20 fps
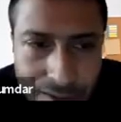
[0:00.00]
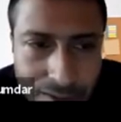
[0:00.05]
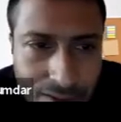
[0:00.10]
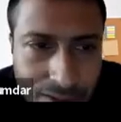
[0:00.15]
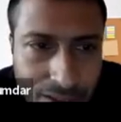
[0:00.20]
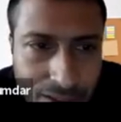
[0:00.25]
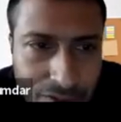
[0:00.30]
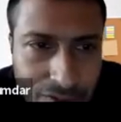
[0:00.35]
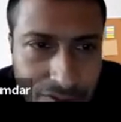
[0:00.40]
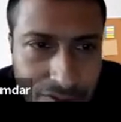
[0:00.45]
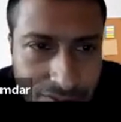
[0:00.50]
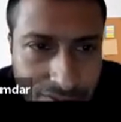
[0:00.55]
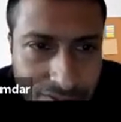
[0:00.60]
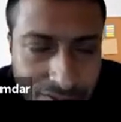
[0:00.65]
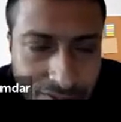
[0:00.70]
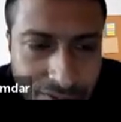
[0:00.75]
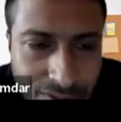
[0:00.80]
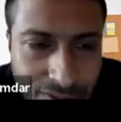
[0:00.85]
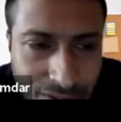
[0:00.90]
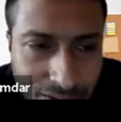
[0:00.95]
Now,
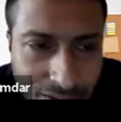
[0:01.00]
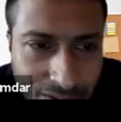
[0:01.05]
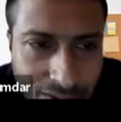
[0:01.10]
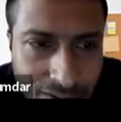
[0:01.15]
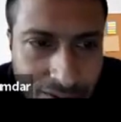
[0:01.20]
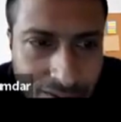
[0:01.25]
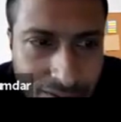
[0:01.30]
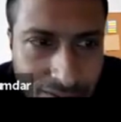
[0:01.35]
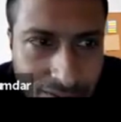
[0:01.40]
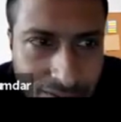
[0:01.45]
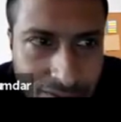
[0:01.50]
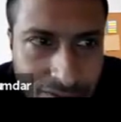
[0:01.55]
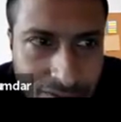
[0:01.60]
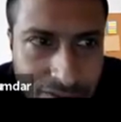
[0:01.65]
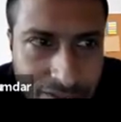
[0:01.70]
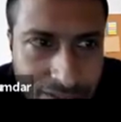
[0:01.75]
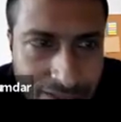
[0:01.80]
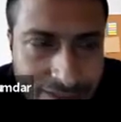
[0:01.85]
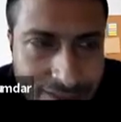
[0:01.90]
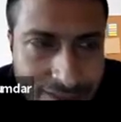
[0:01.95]
so
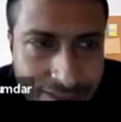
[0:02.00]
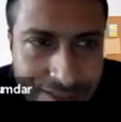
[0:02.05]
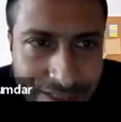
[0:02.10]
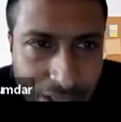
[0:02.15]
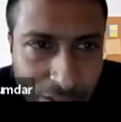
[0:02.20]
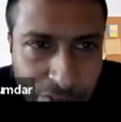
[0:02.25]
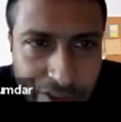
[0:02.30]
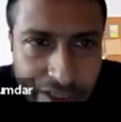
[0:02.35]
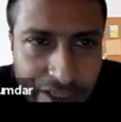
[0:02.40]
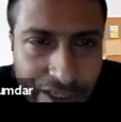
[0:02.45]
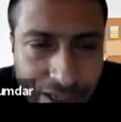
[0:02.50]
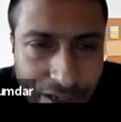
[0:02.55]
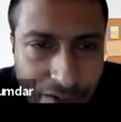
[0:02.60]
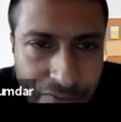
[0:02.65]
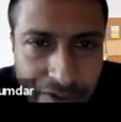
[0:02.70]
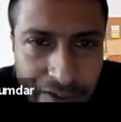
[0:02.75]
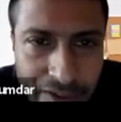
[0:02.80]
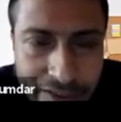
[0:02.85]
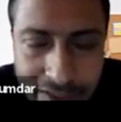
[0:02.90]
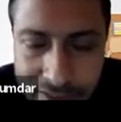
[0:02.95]
that's just counting
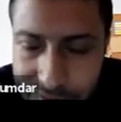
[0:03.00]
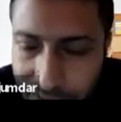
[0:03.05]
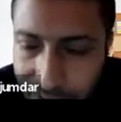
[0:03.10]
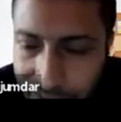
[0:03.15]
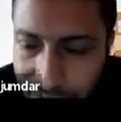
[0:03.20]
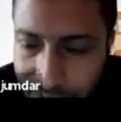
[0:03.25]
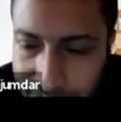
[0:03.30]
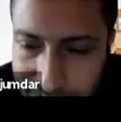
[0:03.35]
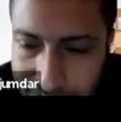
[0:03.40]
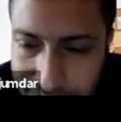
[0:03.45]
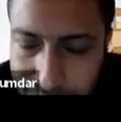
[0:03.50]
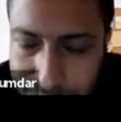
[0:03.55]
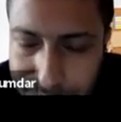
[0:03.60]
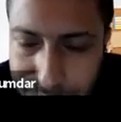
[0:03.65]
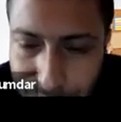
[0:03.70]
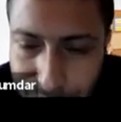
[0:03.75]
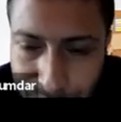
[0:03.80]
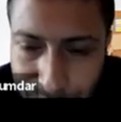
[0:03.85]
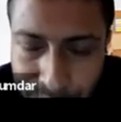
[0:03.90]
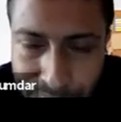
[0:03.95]
heavy hitter triangles.
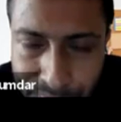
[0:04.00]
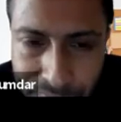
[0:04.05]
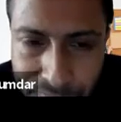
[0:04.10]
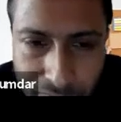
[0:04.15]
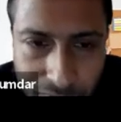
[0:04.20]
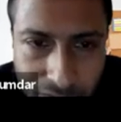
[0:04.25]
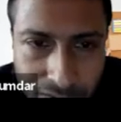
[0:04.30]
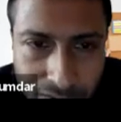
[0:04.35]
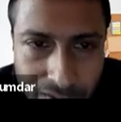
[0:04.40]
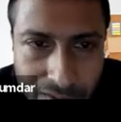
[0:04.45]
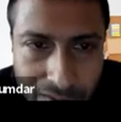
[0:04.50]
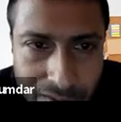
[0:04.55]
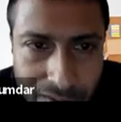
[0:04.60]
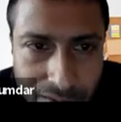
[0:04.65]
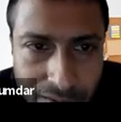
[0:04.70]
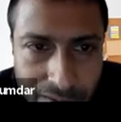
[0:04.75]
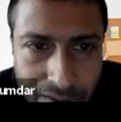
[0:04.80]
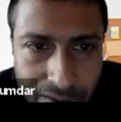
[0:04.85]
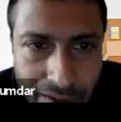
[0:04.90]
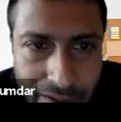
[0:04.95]

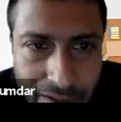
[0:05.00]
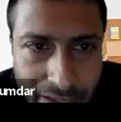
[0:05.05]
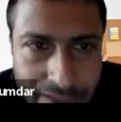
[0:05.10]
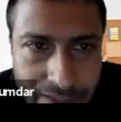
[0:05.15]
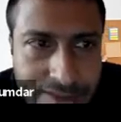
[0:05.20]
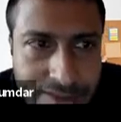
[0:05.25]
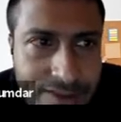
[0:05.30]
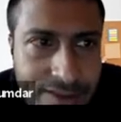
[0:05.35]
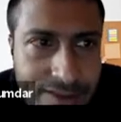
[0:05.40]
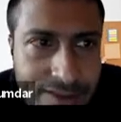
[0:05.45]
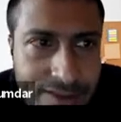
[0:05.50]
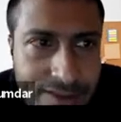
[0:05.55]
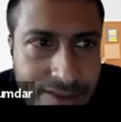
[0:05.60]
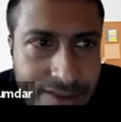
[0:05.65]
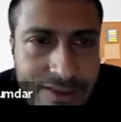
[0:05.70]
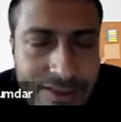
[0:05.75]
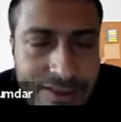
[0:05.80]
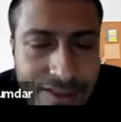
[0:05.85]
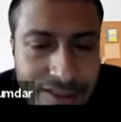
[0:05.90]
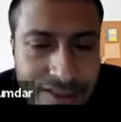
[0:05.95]
Next is,
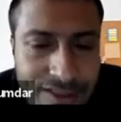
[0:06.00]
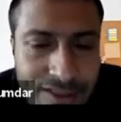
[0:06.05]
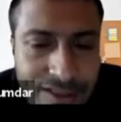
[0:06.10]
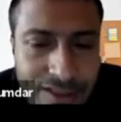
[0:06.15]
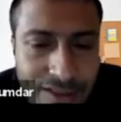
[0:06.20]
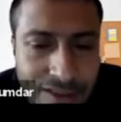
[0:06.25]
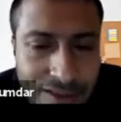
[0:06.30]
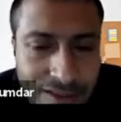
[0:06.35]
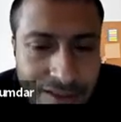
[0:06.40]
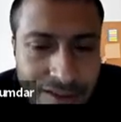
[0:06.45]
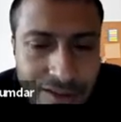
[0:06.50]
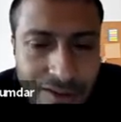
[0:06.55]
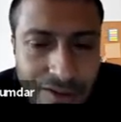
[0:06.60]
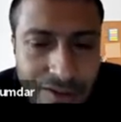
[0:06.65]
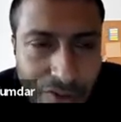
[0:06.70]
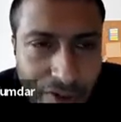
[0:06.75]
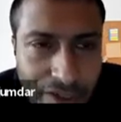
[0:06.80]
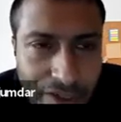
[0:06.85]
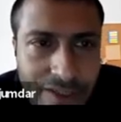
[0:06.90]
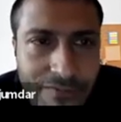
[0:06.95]

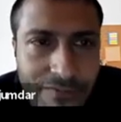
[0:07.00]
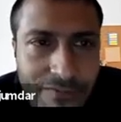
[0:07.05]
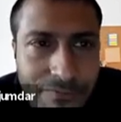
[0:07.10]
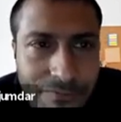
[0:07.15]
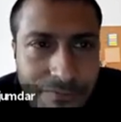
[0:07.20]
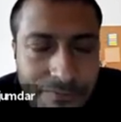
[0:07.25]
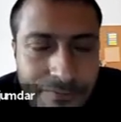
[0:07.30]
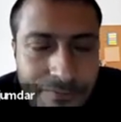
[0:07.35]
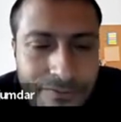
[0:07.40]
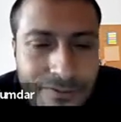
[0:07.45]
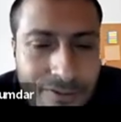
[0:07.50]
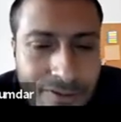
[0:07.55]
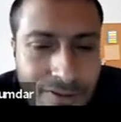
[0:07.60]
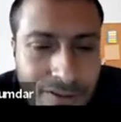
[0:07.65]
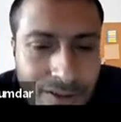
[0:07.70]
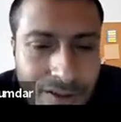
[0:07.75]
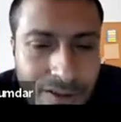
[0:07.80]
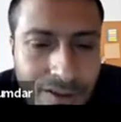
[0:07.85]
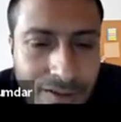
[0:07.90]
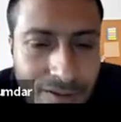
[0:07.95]
what if
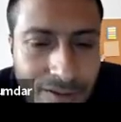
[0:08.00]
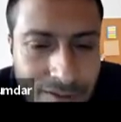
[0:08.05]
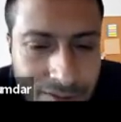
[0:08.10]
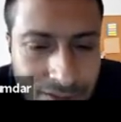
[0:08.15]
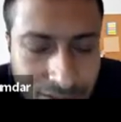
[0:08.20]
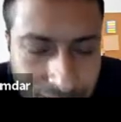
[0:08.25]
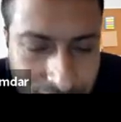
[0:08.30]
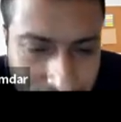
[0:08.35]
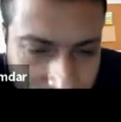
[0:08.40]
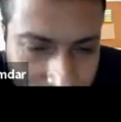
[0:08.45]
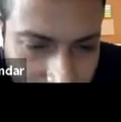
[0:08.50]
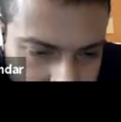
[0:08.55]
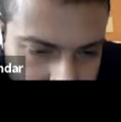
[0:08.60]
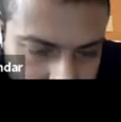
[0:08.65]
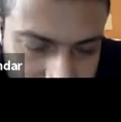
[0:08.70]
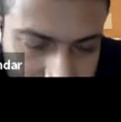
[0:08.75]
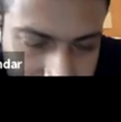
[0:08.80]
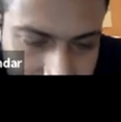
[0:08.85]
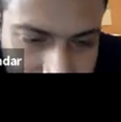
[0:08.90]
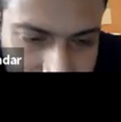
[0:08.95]
there are, of
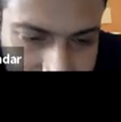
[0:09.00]
course, there are